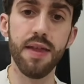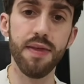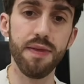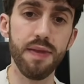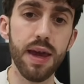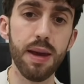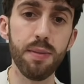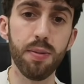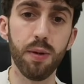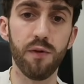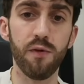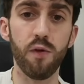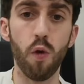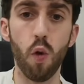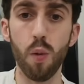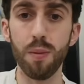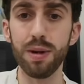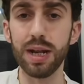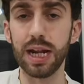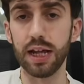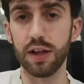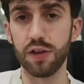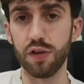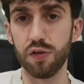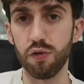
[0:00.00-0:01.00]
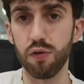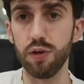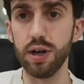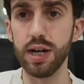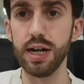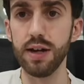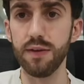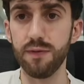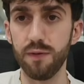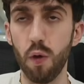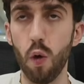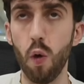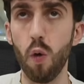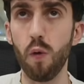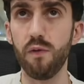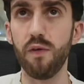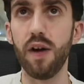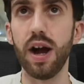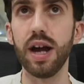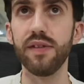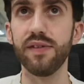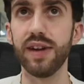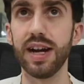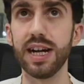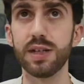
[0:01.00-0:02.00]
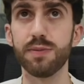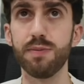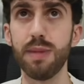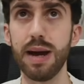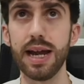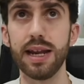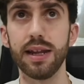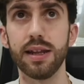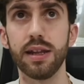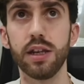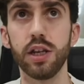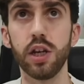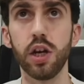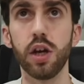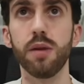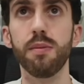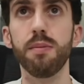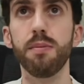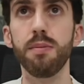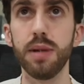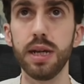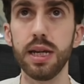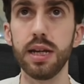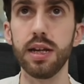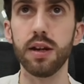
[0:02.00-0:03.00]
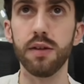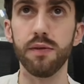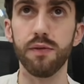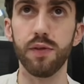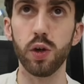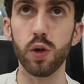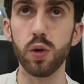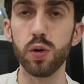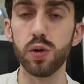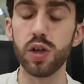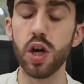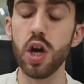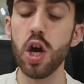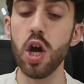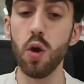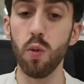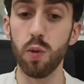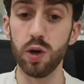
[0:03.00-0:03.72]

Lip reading: they're performing like 3, 4, 5x better than your median views,